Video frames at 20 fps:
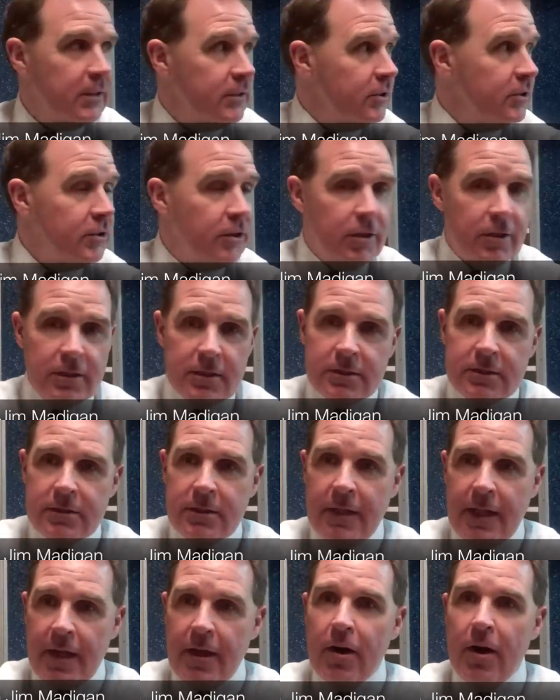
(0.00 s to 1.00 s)
as good as
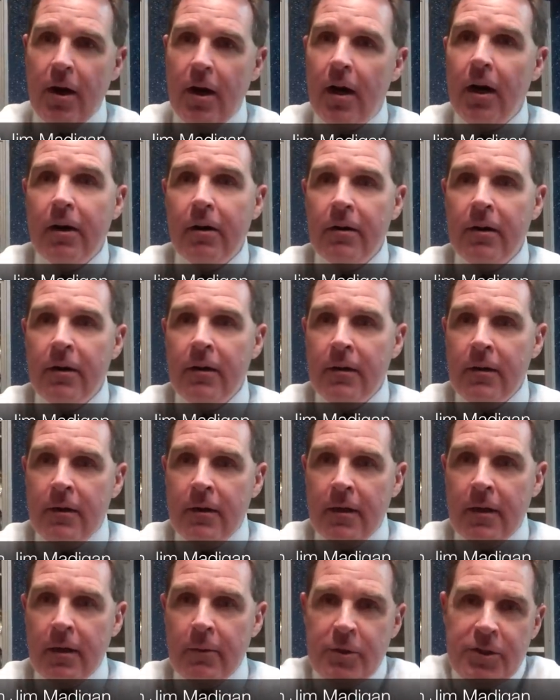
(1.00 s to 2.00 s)
they are,
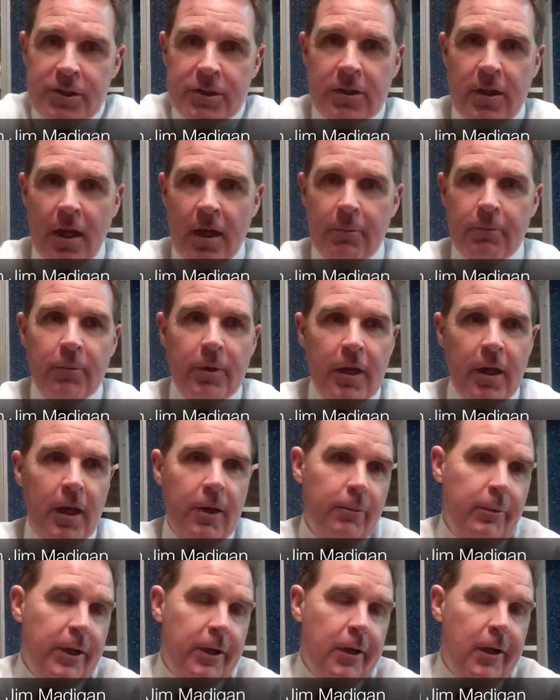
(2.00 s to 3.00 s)
uh, we just got we
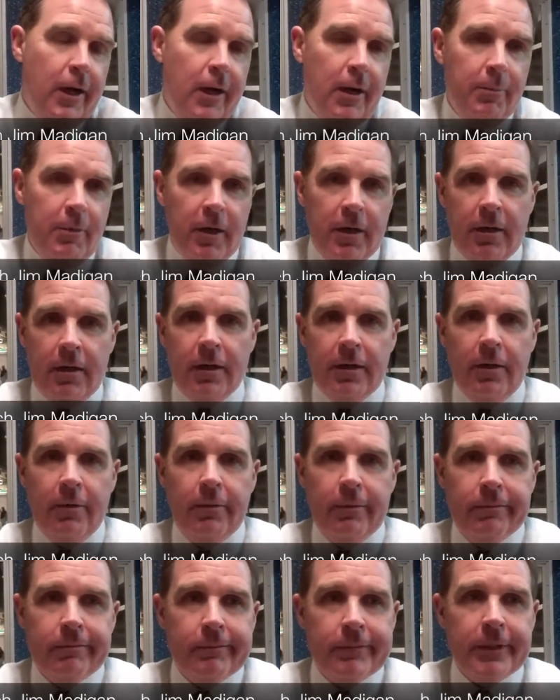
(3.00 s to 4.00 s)
got we caught them on a, on
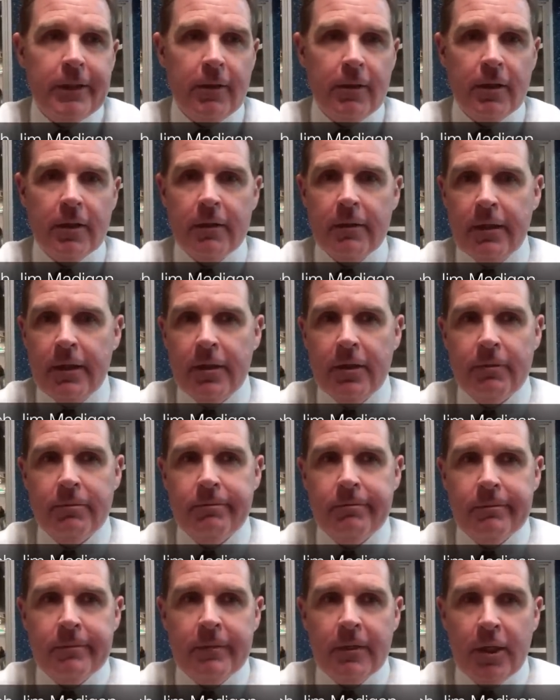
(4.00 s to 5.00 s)
a you know on
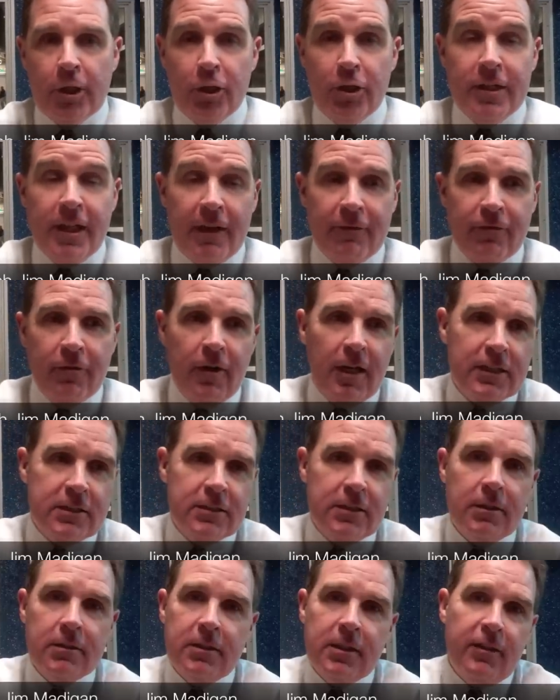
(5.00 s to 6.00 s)
a good night for
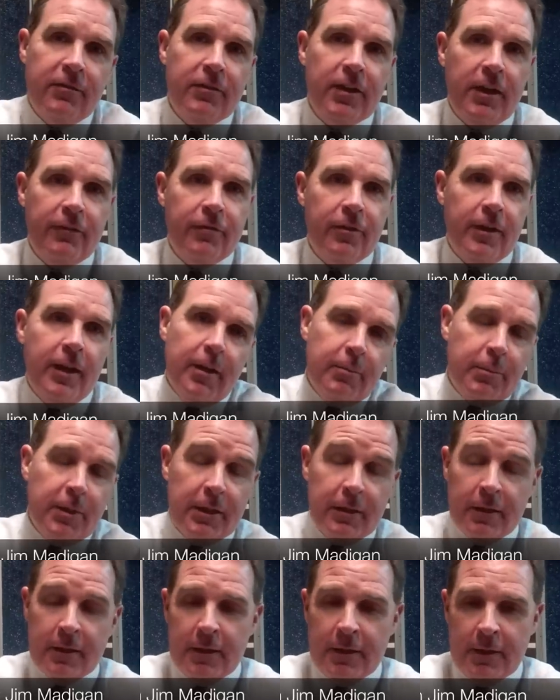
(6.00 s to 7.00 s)
us and a tough night for them.
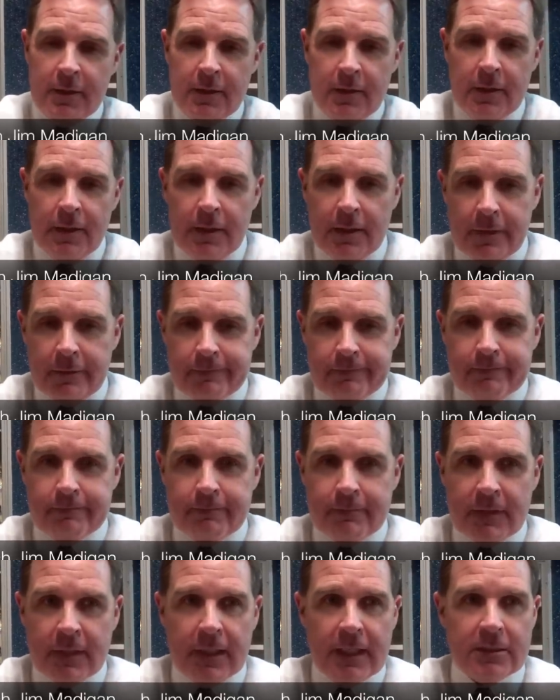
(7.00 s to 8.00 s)
But
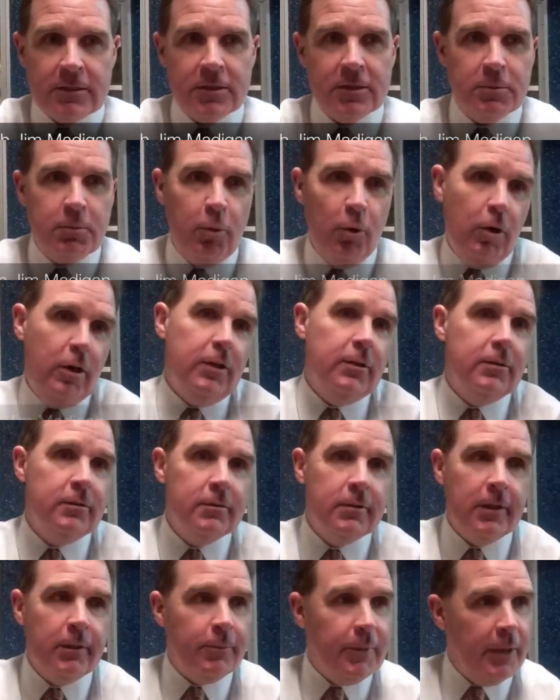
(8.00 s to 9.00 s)
that's a sport.
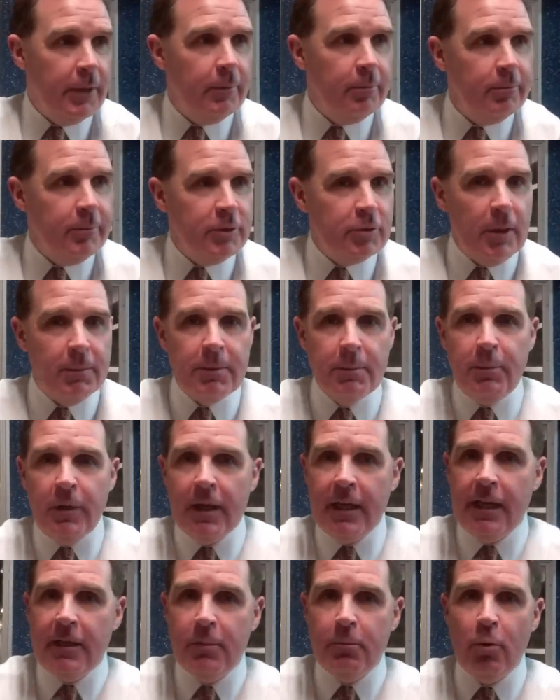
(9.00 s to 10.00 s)
And, we, we, drop the
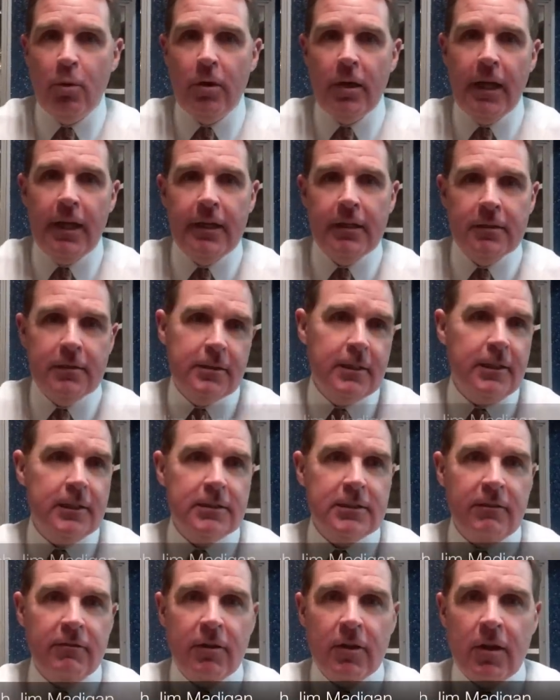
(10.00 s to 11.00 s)
puck in tomorrow night
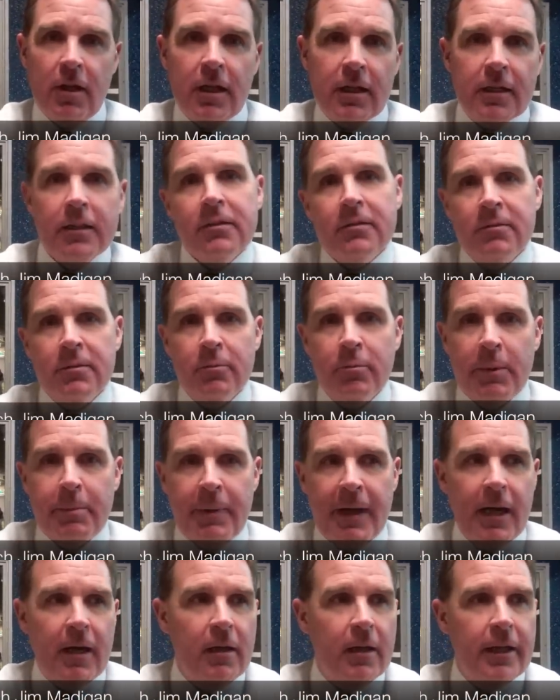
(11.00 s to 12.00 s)
at seven o'clock, and we
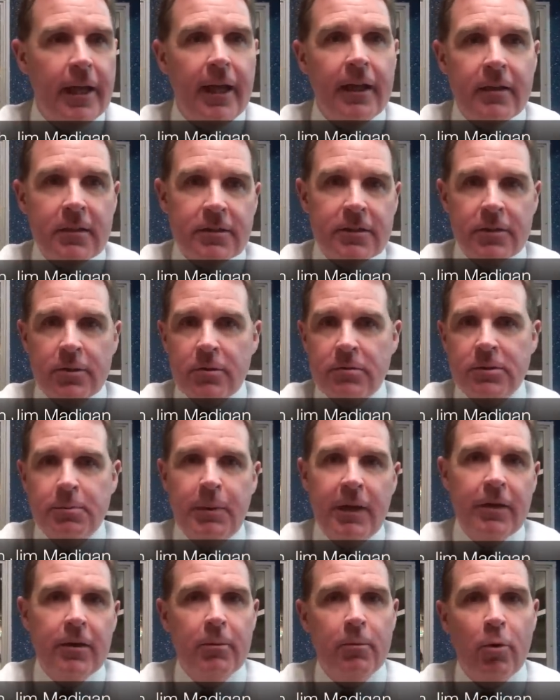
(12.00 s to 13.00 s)
battle again to see who's
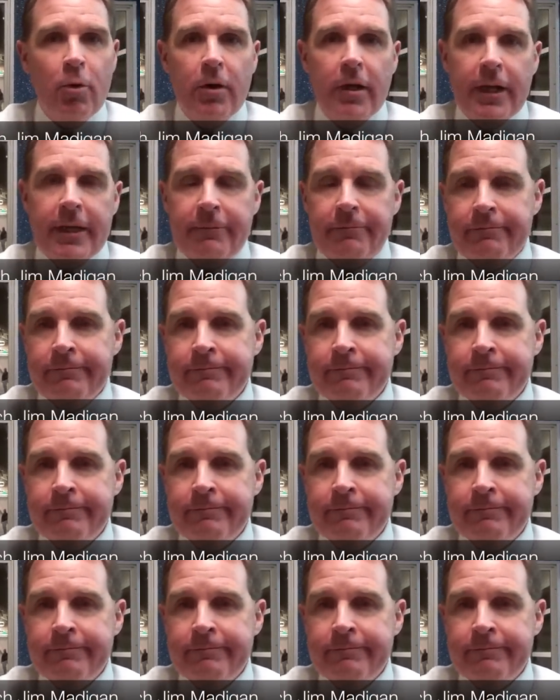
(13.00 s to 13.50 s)
better tomorrow night